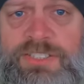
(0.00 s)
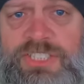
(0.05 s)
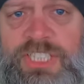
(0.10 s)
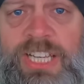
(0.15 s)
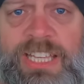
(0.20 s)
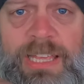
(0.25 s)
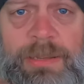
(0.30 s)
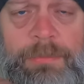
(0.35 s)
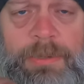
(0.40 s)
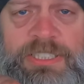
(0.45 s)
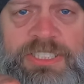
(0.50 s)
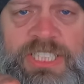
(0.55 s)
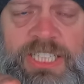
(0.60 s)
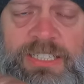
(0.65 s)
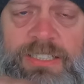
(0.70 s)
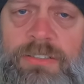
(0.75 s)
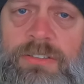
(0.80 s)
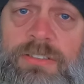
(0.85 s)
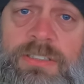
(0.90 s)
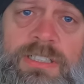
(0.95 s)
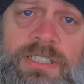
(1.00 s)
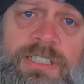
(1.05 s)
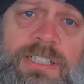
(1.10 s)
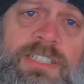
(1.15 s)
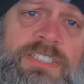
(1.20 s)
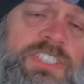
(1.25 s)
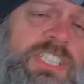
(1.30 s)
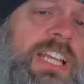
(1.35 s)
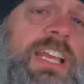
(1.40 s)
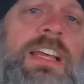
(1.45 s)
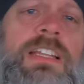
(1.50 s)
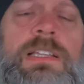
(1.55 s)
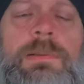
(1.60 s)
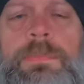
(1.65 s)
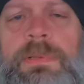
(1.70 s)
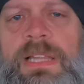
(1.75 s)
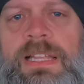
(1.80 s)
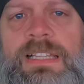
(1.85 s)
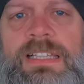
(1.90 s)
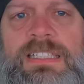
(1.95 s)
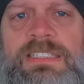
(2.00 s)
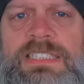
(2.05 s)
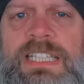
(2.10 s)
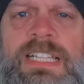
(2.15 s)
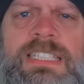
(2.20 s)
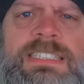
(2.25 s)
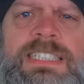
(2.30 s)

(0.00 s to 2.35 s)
Check out my channel. Check out the playlist.